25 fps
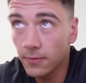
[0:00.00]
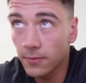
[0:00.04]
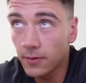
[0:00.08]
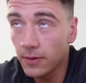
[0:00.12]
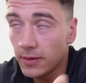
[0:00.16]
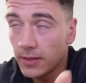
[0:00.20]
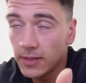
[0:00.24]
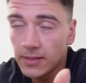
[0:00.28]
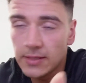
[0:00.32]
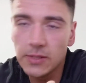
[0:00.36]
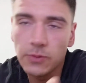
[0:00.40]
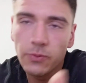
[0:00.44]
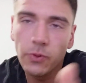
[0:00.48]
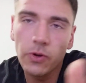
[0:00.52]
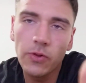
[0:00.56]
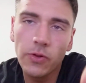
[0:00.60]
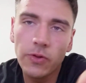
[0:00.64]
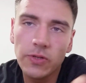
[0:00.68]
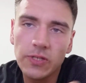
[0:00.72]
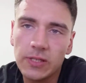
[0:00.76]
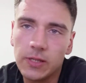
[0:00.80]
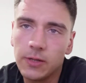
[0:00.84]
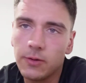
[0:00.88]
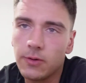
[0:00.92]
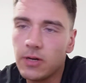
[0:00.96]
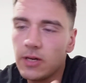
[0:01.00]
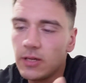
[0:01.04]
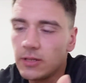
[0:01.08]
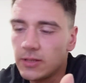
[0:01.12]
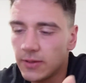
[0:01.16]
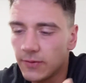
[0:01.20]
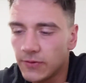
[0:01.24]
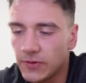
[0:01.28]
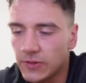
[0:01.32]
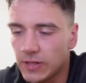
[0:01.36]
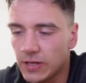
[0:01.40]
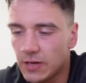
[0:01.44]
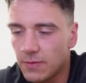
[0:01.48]
This is one of those ingredients
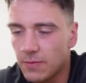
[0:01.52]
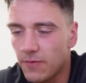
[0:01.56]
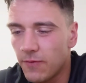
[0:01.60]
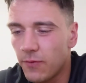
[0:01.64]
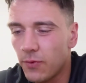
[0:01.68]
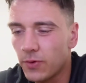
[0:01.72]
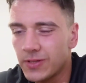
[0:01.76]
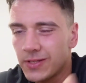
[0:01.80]
I've seen before.